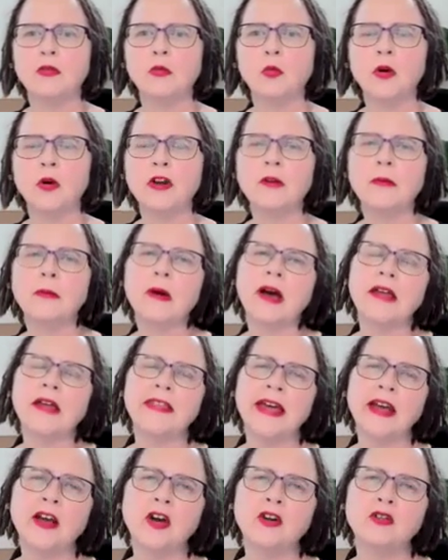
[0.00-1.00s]
What are
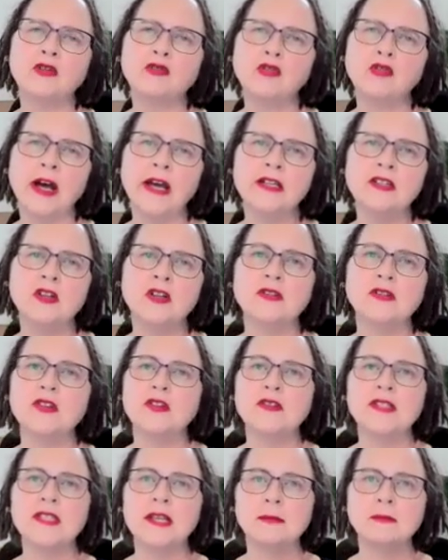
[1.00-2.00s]
they going to write on?
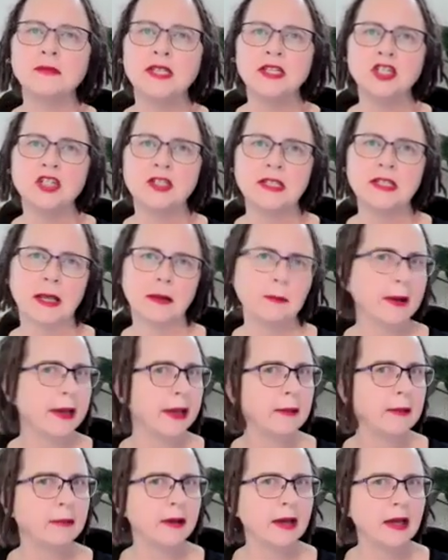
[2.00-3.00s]
So some teachers like
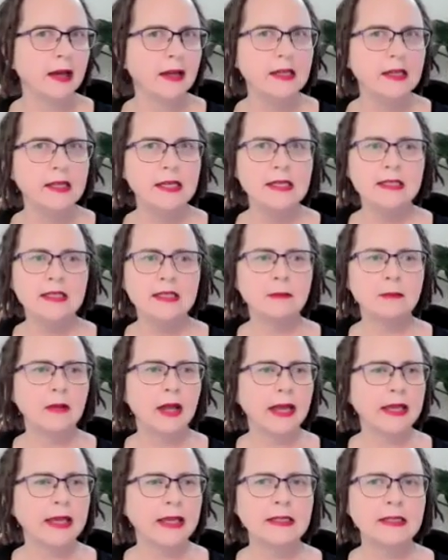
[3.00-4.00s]
paper, some
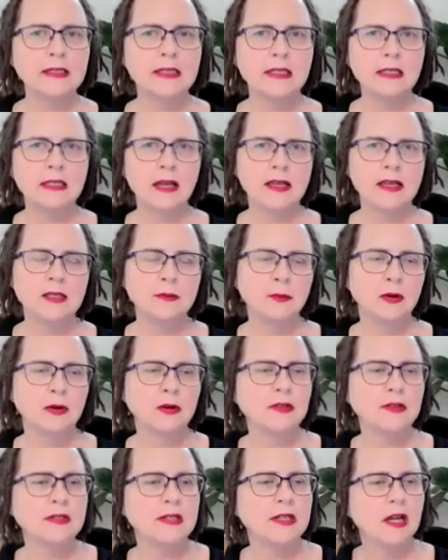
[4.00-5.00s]
like exercise
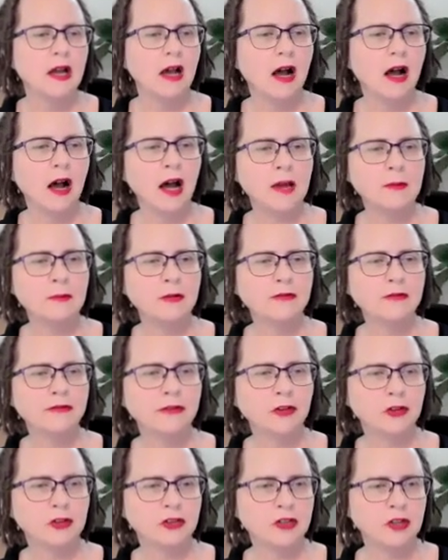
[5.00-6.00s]
books. I
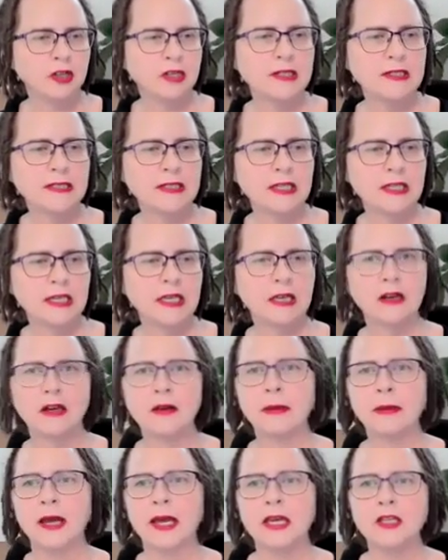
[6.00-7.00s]
prefer, and you can see here a
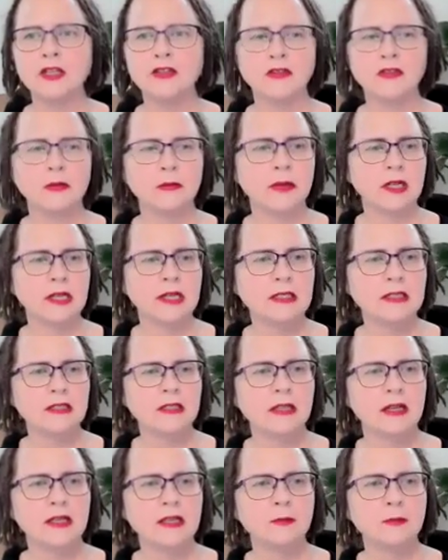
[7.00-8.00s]
page from an
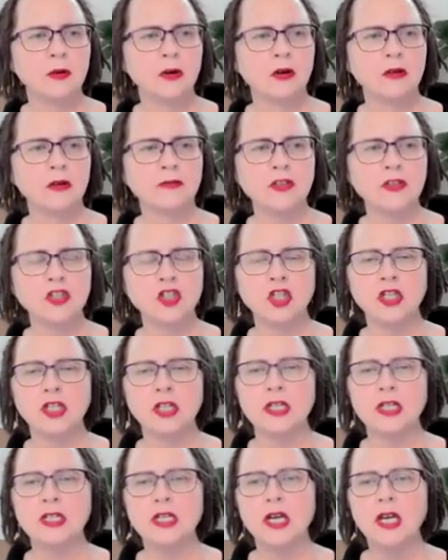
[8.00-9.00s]
exercise book of a
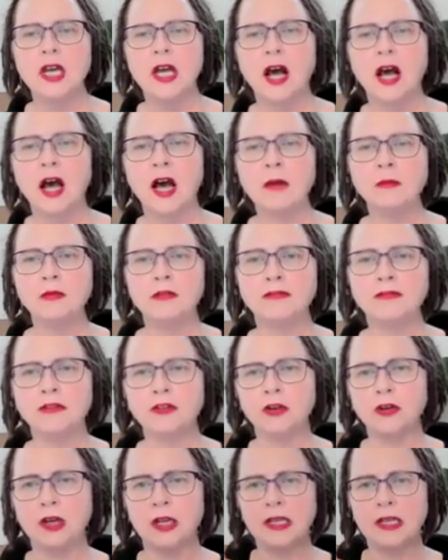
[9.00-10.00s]
student. I
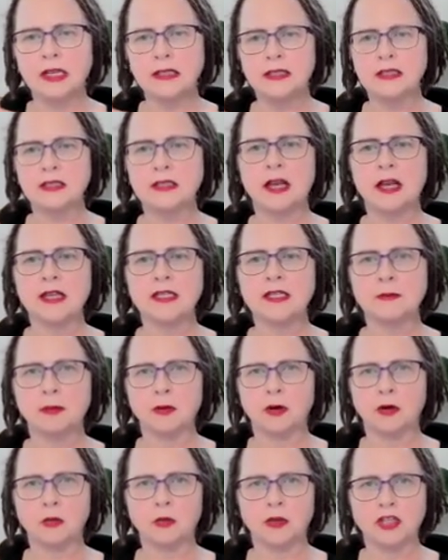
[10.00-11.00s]
prefer an exercise
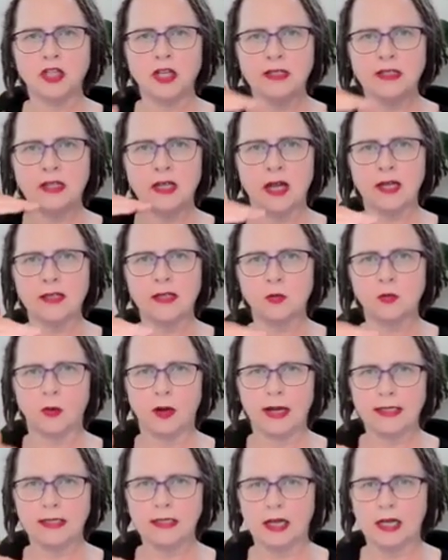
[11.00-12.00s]
book which has nice
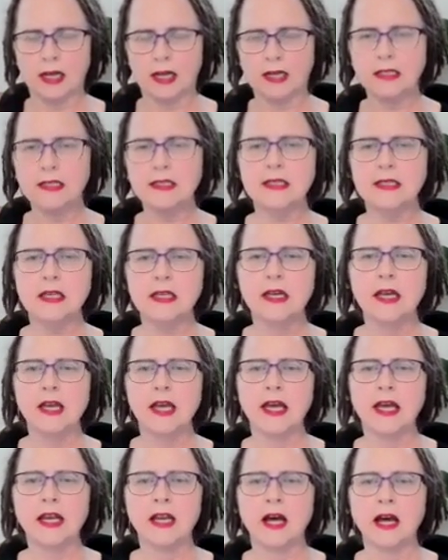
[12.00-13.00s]
wide lines,
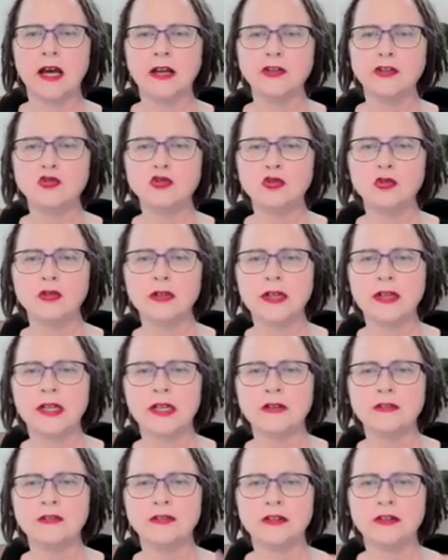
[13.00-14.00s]
and I draw
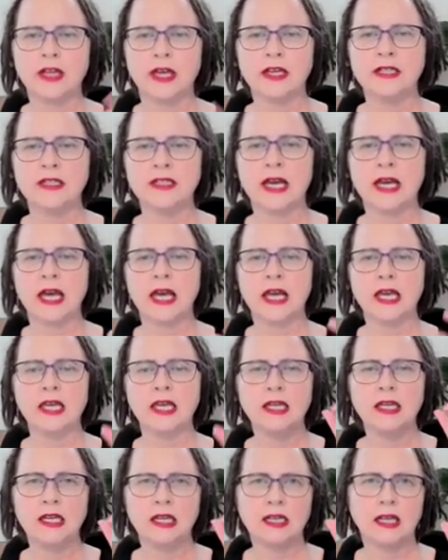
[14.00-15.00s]
in for that
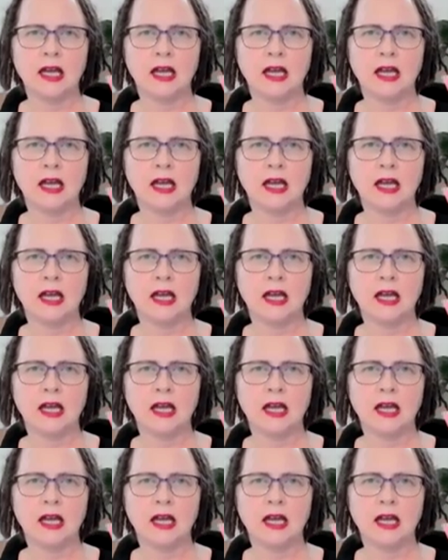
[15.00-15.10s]
day